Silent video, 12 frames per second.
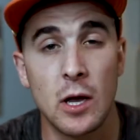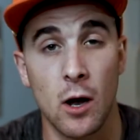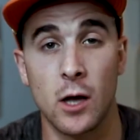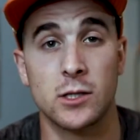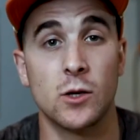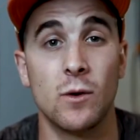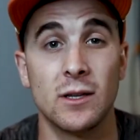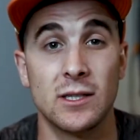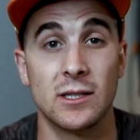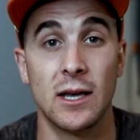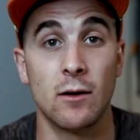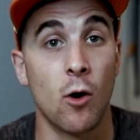
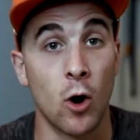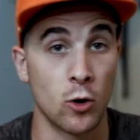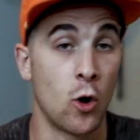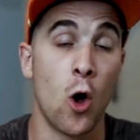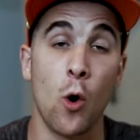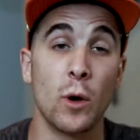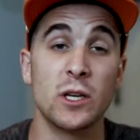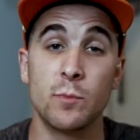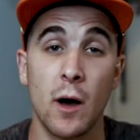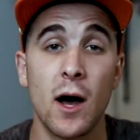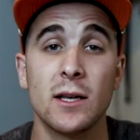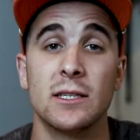consequences that aren't always
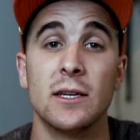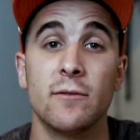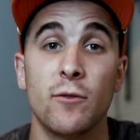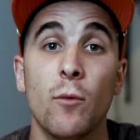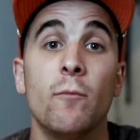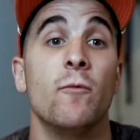positive.